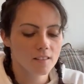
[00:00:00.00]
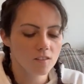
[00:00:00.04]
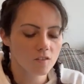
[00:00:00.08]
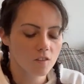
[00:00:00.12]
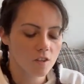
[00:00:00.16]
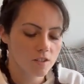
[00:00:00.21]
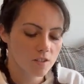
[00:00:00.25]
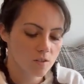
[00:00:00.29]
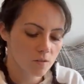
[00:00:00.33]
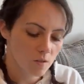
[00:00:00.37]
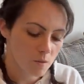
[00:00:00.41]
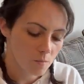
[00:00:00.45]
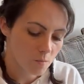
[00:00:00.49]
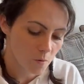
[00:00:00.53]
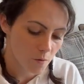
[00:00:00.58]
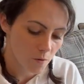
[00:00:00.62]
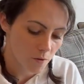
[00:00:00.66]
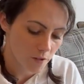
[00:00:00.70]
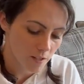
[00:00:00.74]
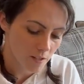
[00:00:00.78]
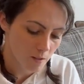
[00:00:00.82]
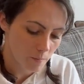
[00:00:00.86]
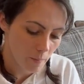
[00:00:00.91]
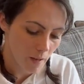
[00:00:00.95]
Right, so I bought
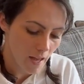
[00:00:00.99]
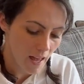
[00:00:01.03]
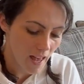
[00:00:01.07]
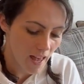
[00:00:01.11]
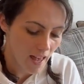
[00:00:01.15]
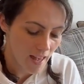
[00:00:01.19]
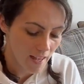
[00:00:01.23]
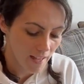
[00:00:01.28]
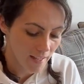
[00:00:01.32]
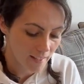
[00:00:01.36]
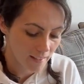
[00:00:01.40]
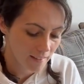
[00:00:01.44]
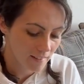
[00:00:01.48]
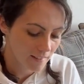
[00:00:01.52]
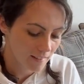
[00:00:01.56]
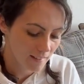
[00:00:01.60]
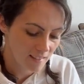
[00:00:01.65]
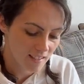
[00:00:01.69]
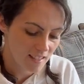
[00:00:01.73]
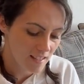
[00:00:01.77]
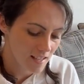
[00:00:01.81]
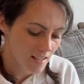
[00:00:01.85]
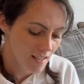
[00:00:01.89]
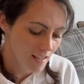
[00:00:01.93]
these
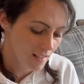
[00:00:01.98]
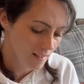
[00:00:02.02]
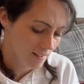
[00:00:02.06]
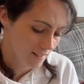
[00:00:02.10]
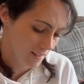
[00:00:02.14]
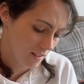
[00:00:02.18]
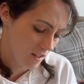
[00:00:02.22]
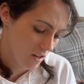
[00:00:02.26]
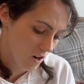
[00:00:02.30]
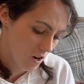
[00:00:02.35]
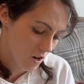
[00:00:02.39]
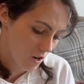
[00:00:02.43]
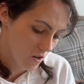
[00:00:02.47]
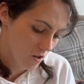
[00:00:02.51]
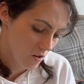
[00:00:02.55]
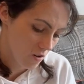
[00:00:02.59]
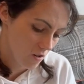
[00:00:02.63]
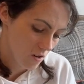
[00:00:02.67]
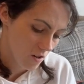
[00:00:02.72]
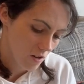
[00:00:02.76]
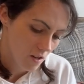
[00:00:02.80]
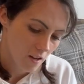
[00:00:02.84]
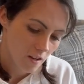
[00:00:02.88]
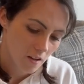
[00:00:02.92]
pegs years ago.
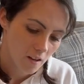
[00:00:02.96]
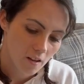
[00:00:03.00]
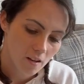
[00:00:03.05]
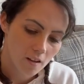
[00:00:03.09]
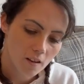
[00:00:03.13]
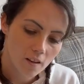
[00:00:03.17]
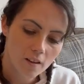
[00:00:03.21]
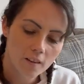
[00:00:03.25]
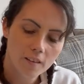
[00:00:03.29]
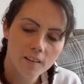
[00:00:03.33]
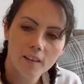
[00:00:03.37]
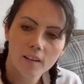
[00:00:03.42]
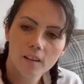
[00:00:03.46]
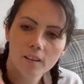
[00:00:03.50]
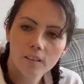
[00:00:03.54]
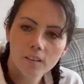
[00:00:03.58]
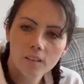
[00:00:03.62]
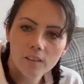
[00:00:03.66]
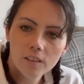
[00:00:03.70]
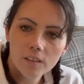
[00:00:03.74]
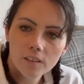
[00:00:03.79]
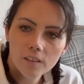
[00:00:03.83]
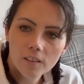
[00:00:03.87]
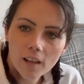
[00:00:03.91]
They've
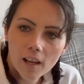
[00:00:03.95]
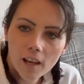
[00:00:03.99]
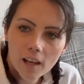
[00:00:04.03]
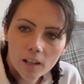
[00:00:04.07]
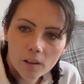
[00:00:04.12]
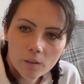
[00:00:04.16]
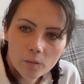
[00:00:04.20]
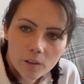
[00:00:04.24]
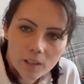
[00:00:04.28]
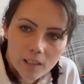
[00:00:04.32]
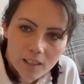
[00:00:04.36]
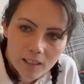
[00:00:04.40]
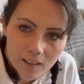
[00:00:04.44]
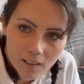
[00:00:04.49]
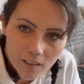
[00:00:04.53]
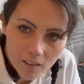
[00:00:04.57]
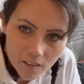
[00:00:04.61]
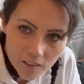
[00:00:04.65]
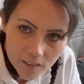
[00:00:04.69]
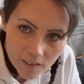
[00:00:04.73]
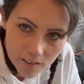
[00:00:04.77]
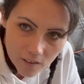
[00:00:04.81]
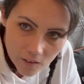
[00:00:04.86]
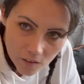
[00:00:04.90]
got little Halloween
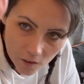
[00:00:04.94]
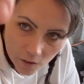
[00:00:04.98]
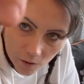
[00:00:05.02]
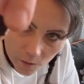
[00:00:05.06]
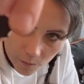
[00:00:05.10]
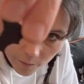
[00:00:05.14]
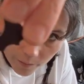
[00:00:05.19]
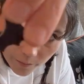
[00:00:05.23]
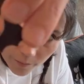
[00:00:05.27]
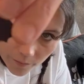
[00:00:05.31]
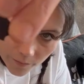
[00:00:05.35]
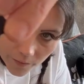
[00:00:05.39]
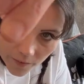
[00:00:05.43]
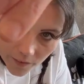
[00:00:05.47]
guys on them.